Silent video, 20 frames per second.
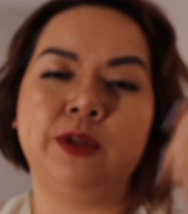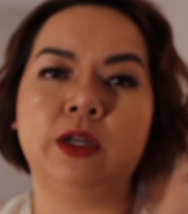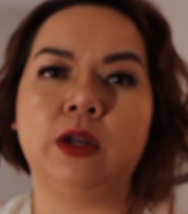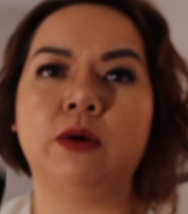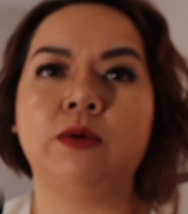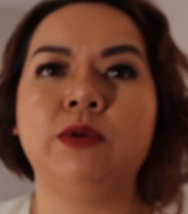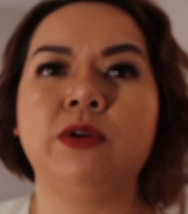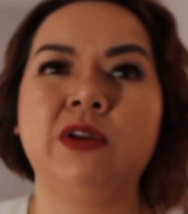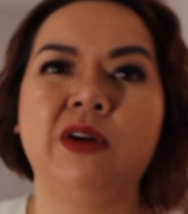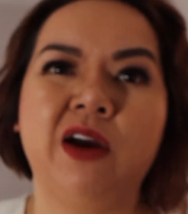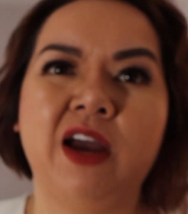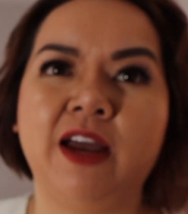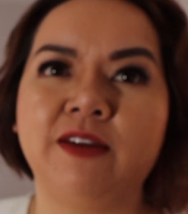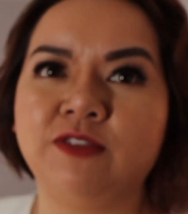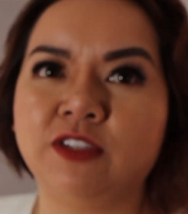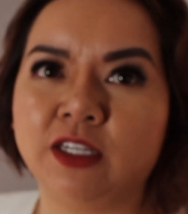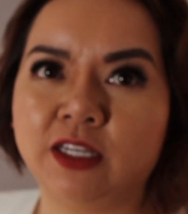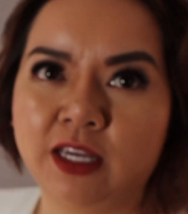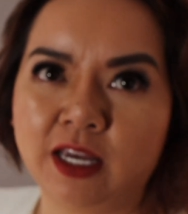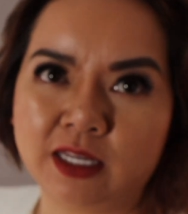don't have
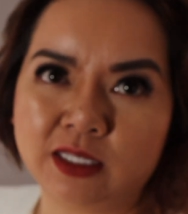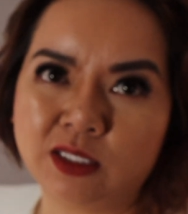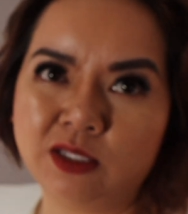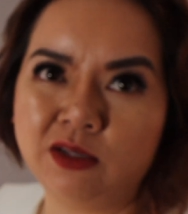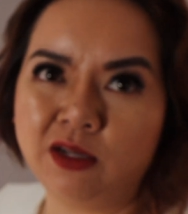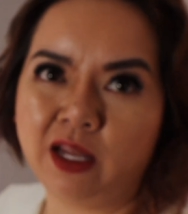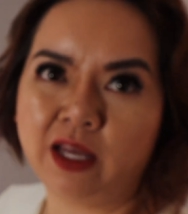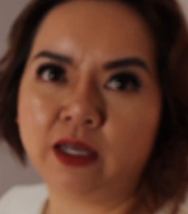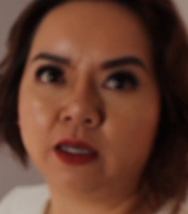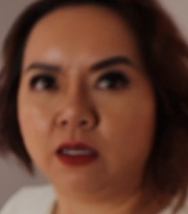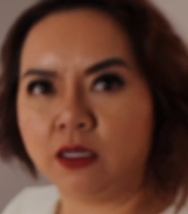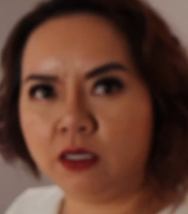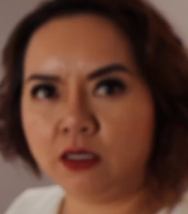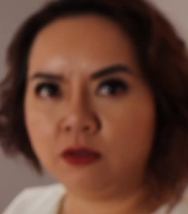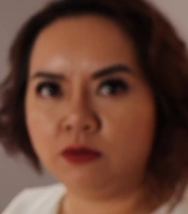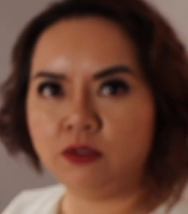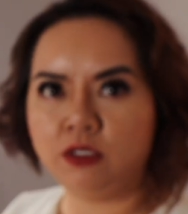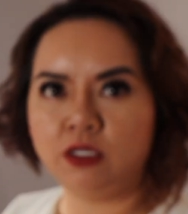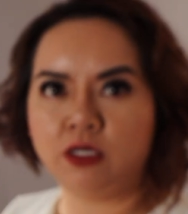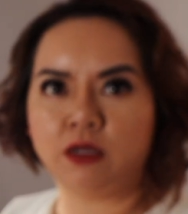to guess. You're like,
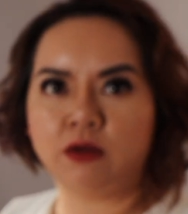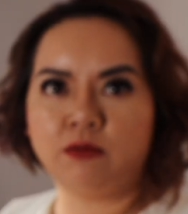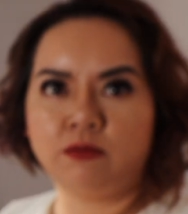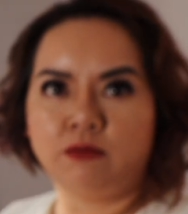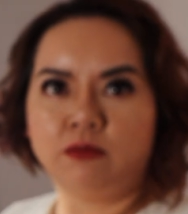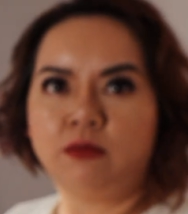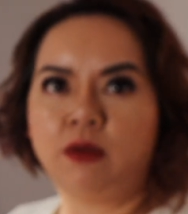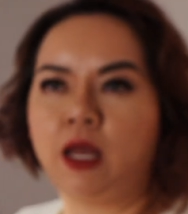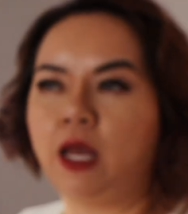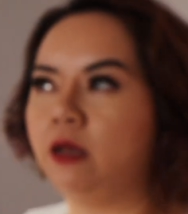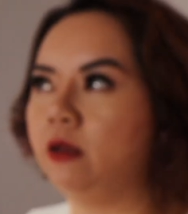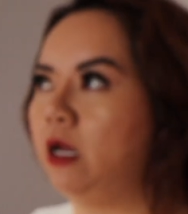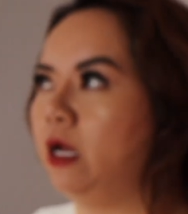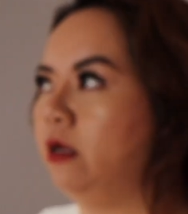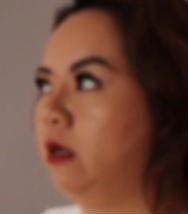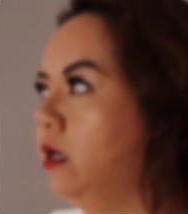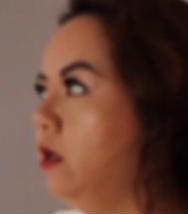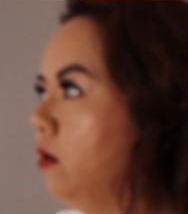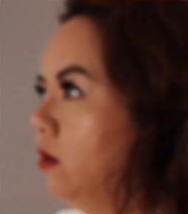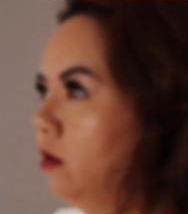oh,
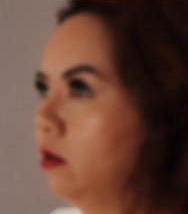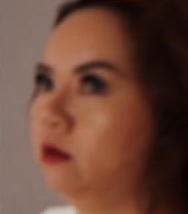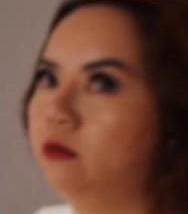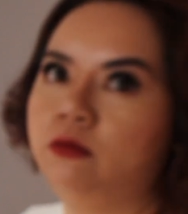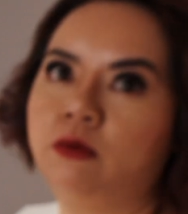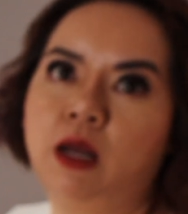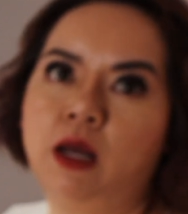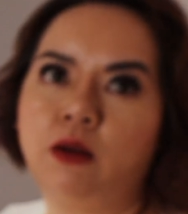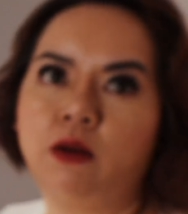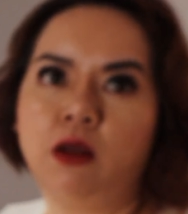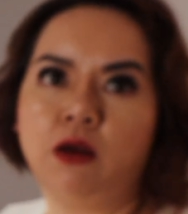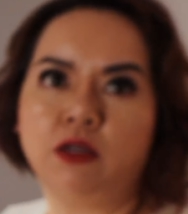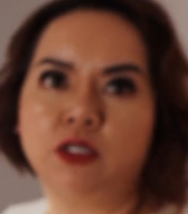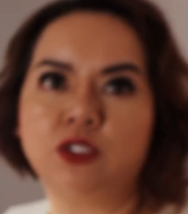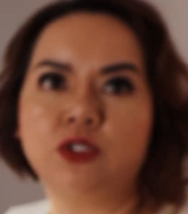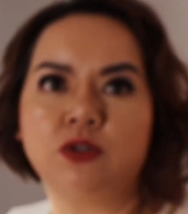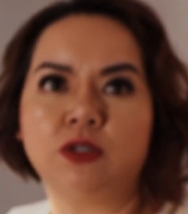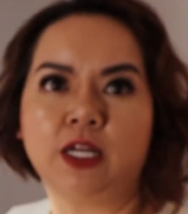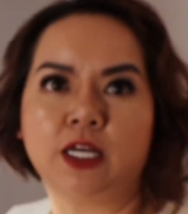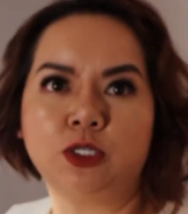I don't know, how long
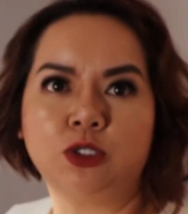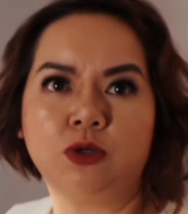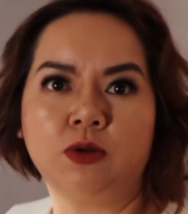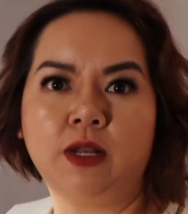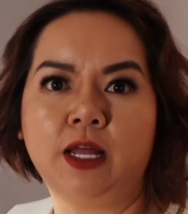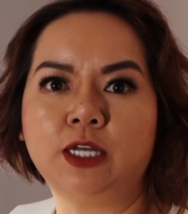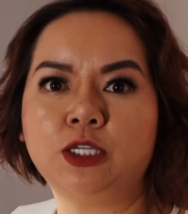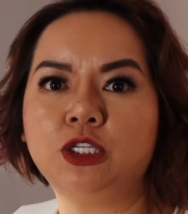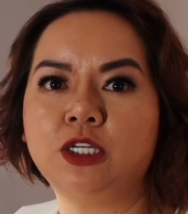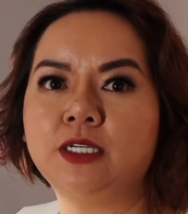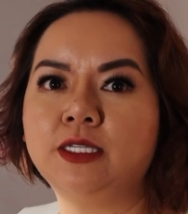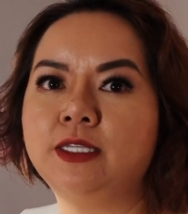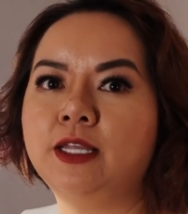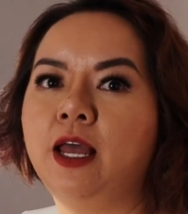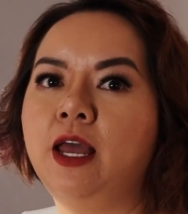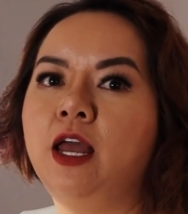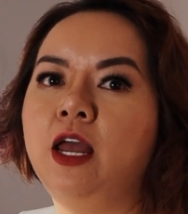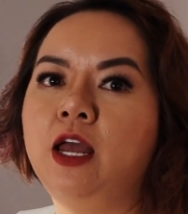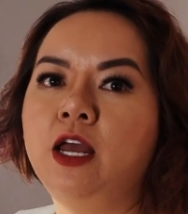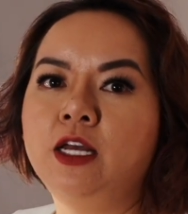is her natural lashes?
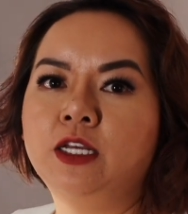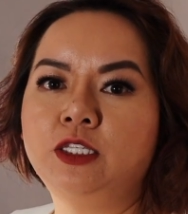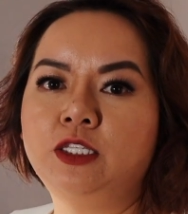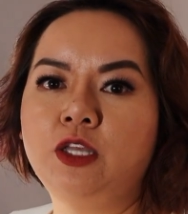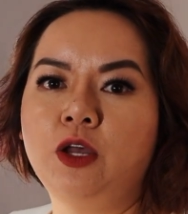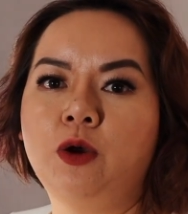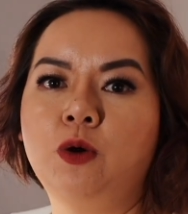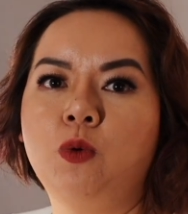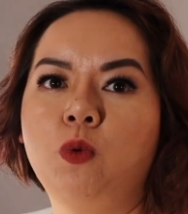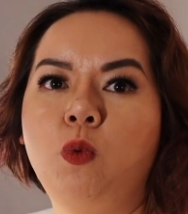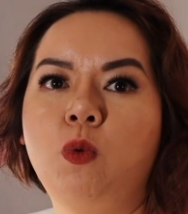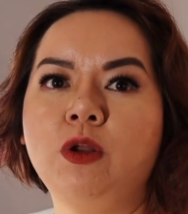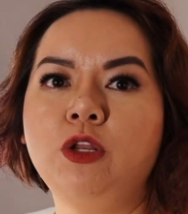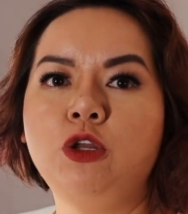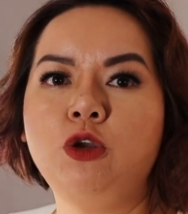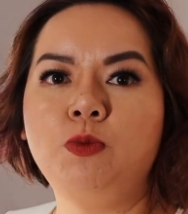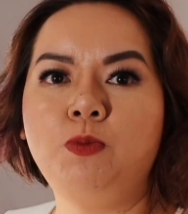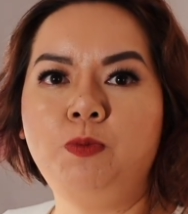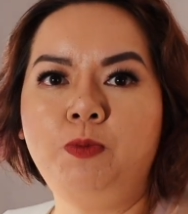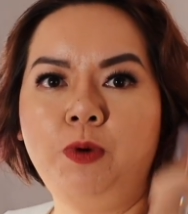So when
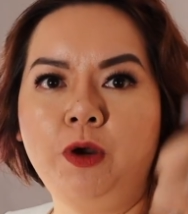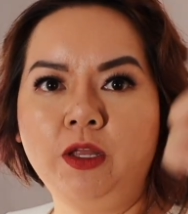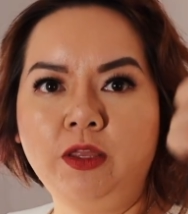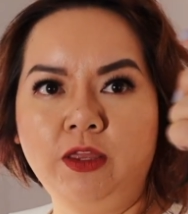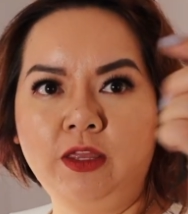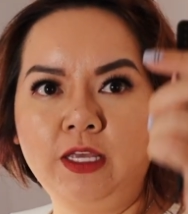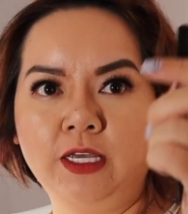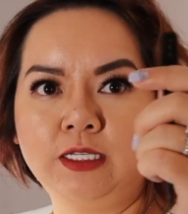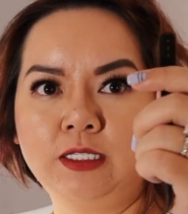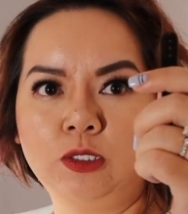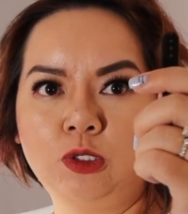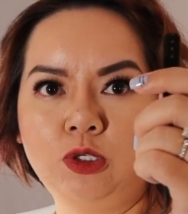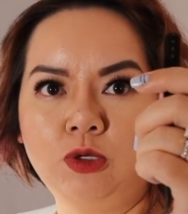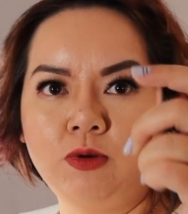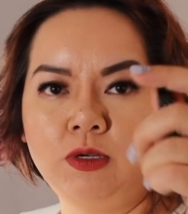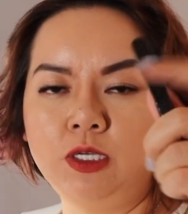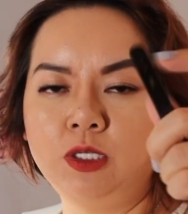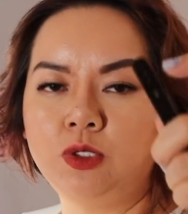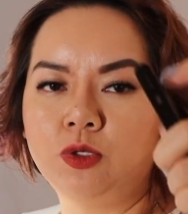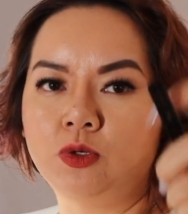you put this
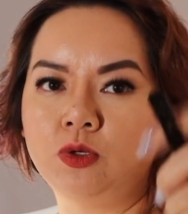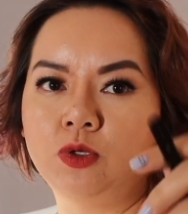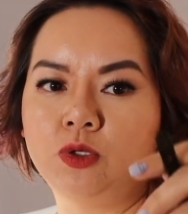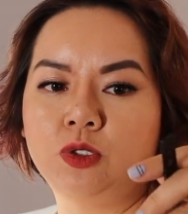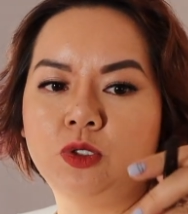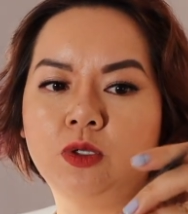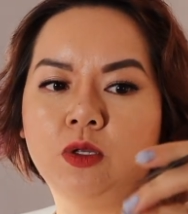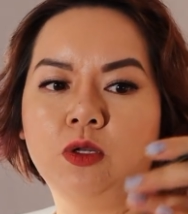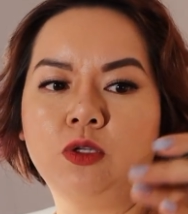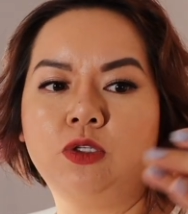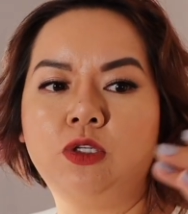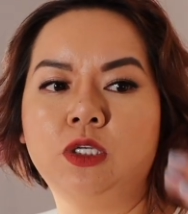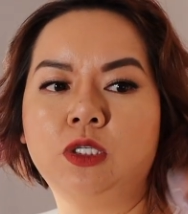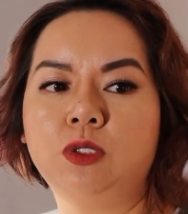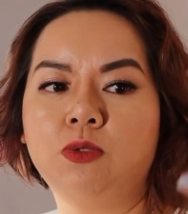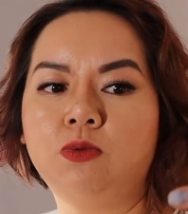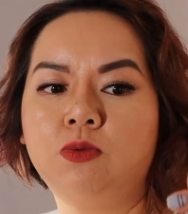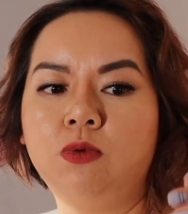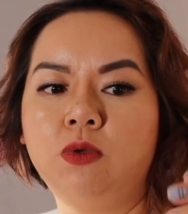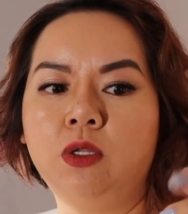
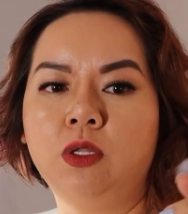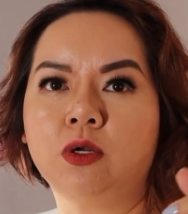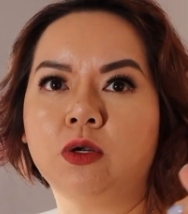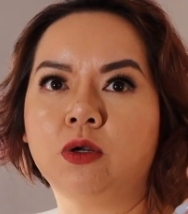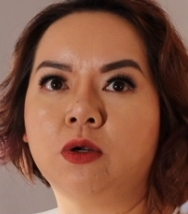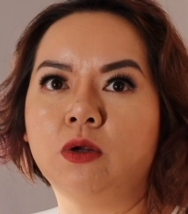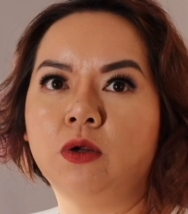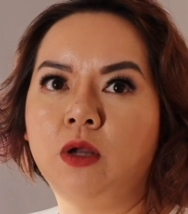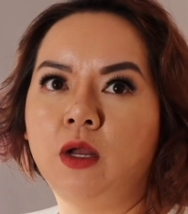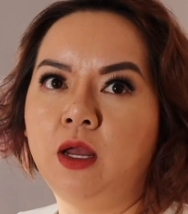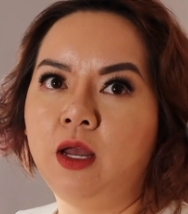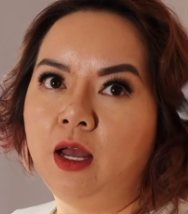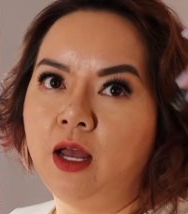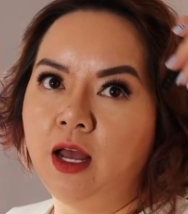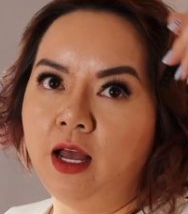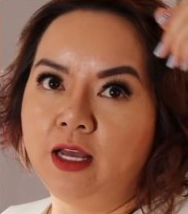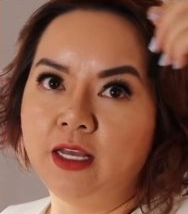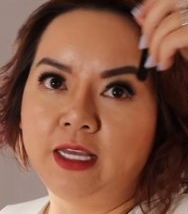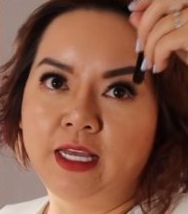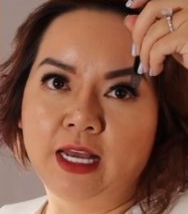ruler
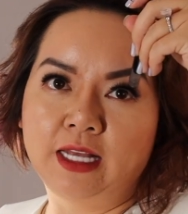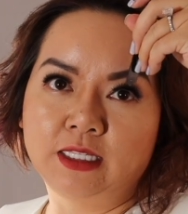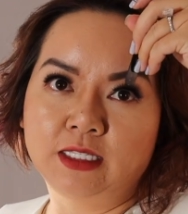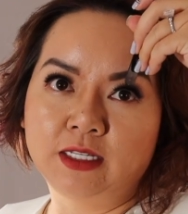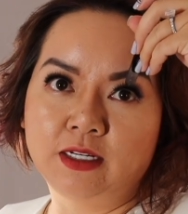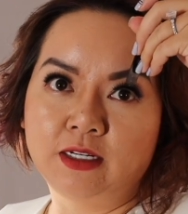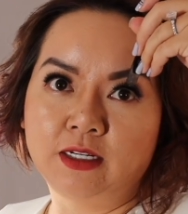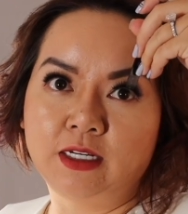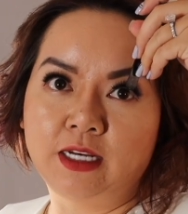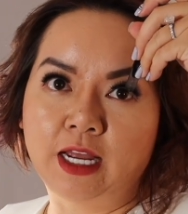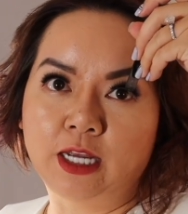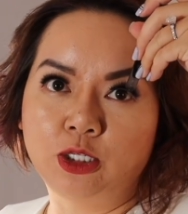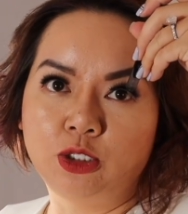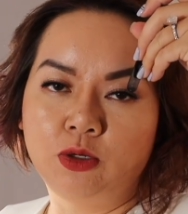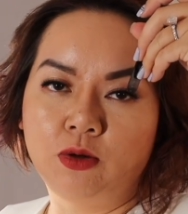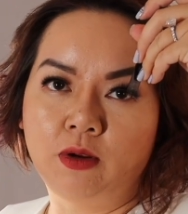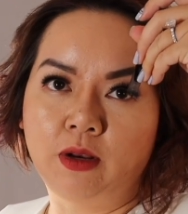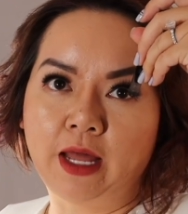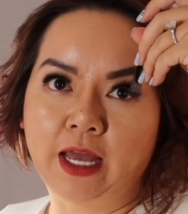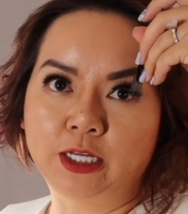against her
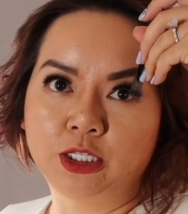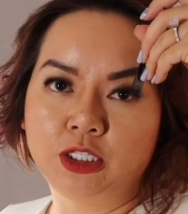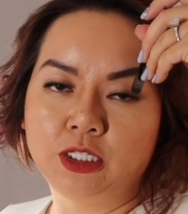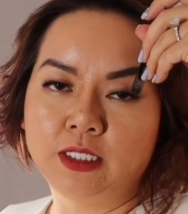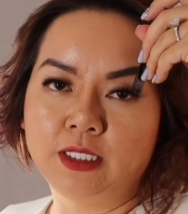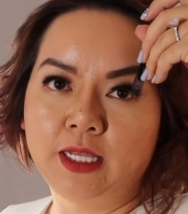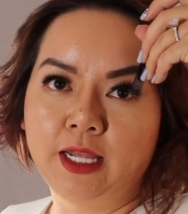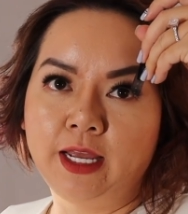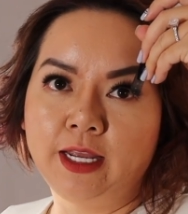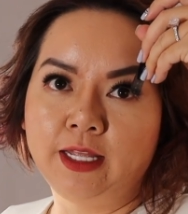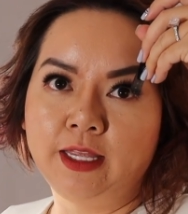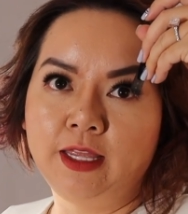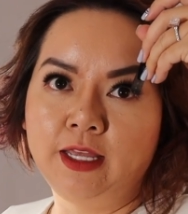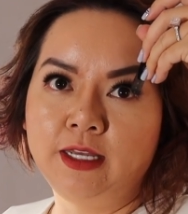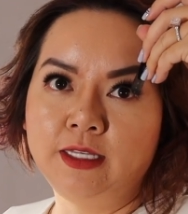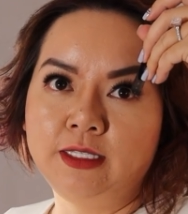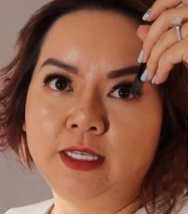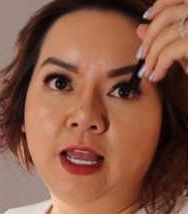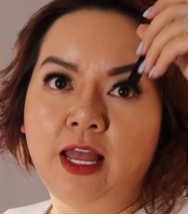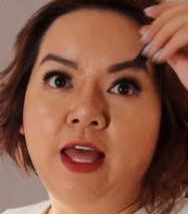natural lashes like
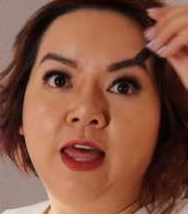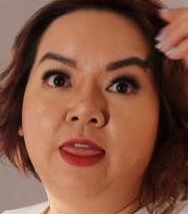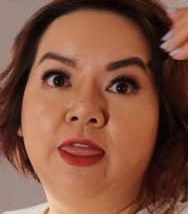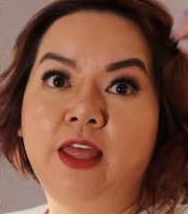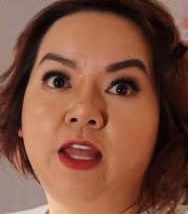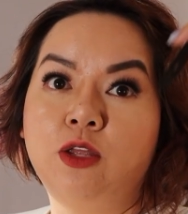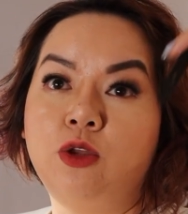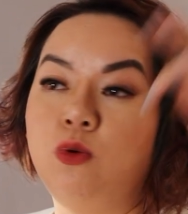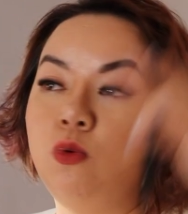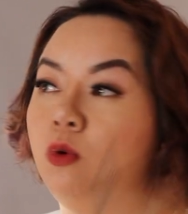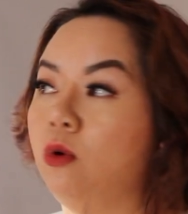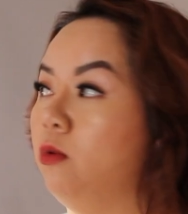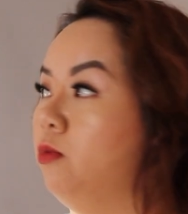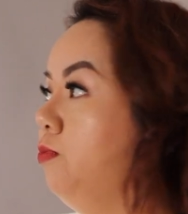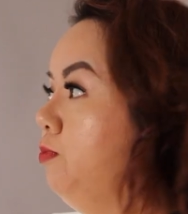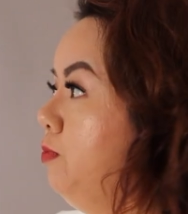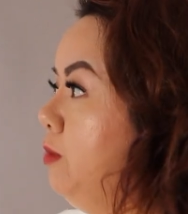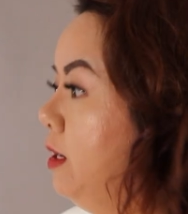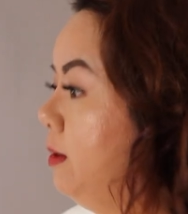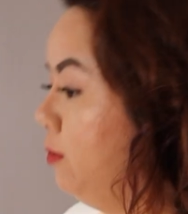this, then you will
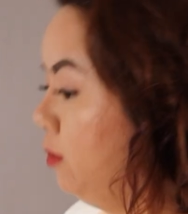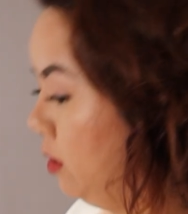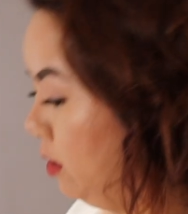be able